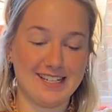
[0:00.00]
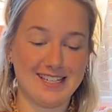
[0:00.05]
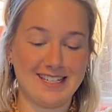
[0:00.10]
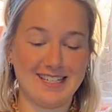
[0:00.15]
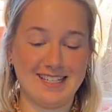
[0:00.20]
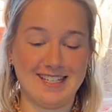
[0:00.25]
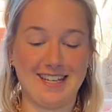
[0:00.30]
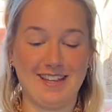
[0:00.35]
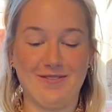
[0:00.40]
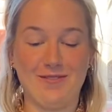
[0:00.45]

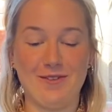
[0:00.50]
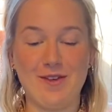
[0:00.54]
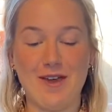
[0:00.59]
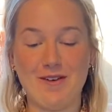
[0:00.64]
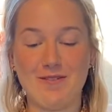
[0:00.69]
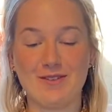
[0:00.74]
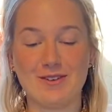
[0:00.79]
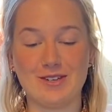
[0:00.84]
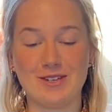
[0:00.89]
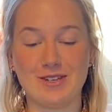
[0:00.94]
if you haven't
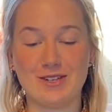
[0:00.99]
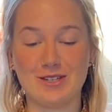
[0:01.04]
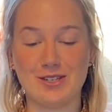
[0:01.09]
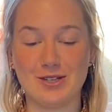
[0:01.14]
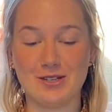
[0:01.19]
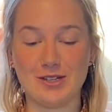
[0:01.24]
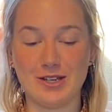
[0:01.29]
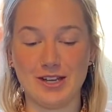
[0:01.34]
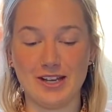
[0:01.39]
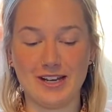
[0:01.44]
done it too
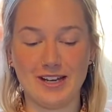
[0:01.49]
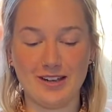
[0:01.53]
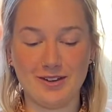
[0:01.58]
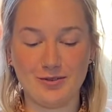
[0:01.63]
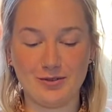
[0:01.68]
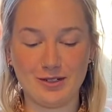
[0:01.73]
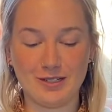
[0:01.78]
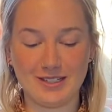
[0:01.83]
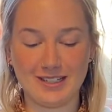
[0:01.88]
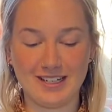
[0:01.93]
tightly,
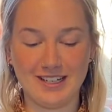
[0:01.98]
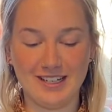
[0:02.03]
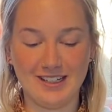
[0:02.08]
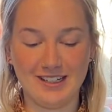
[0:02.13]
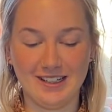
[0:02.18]
obviously.